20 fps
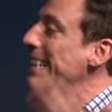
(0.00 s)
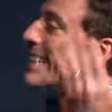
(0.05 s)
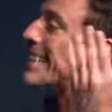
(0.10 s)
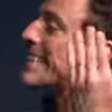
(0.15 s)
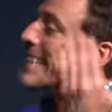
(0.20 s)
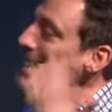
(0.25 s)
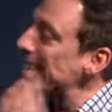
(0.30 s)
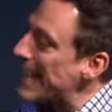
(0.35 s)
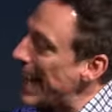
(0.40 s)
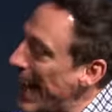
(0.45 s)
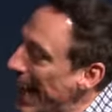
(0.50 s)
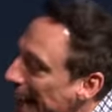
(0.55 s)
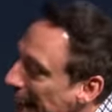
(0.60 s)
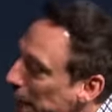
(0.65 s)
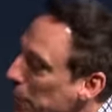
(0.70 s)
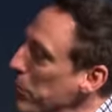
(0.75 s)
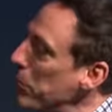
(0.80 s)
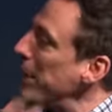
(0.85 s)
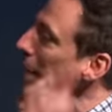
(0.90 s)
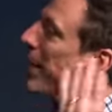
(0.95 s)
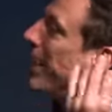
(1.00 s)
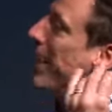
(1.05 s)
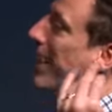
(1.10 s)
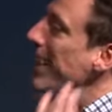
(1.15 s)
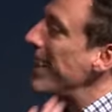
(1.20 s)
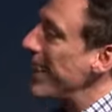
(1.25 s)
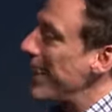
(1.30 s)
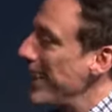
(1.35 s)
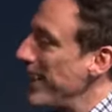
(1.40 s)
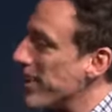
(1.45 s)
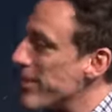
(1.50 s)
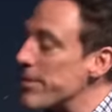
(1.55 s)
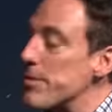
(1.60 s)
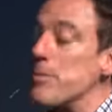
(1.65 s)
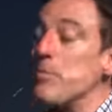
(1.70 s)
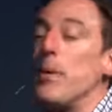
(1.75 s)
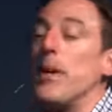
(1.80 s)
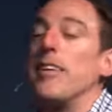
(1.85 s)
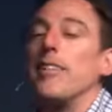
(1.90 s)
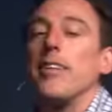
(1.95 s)
Same here.
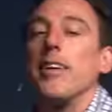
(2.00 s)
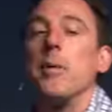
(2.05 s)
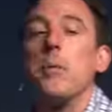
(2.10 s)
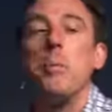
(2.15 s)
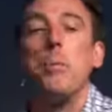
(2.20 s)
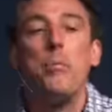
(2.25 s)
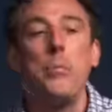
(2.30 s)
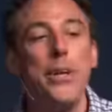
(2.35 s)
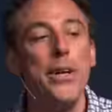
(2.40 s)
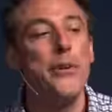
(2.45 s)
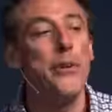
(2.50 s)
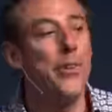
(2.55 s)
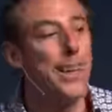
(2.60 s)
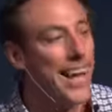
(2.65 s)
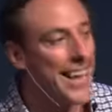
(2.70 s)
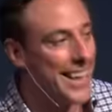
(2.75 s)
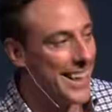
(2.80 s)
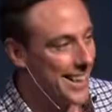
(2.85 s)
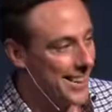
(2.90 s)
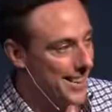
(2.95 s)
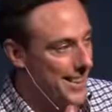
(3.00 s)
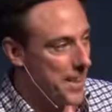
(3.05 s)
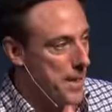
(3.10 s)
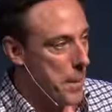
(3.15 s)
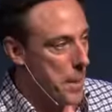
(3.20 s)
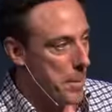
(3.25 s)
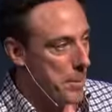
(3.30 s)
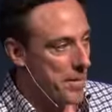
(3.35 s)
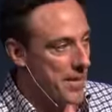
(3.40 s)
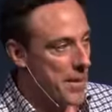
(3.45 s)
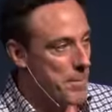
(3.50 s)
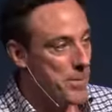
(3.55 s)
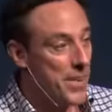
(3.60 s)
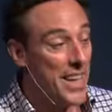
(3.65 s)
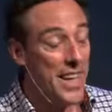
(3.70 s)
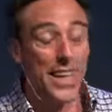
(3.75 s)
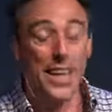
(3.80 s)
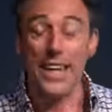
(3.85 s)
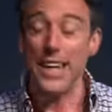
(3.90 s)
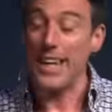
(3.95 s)
He's saying be ready, all right?
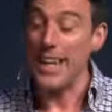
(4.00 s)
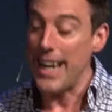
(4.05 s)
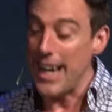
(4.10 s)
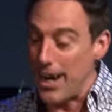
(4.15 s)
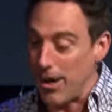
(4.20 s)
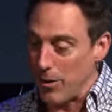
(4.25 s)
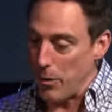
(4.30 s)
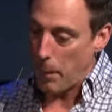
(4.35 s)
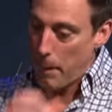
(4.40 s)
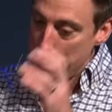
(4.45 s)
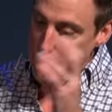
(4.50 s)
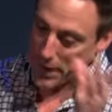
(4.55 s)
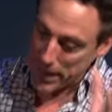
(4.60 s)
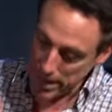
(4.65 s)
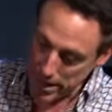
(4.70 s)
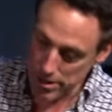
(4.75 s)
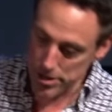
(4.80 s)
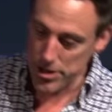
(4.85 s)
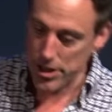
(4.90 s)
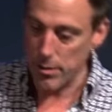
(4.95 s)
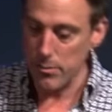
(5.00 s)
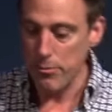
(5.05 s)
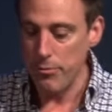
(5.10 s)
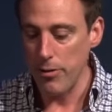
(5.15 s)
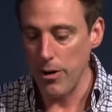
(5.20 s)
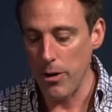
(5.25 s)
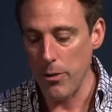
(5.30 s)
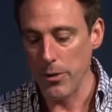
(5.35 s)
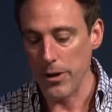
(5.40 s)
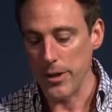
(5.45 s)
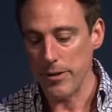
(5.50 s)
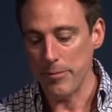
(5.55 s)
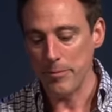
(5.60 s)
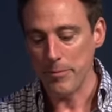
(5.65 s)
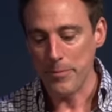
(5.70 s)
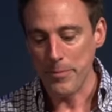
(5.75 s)
Now, jump forward.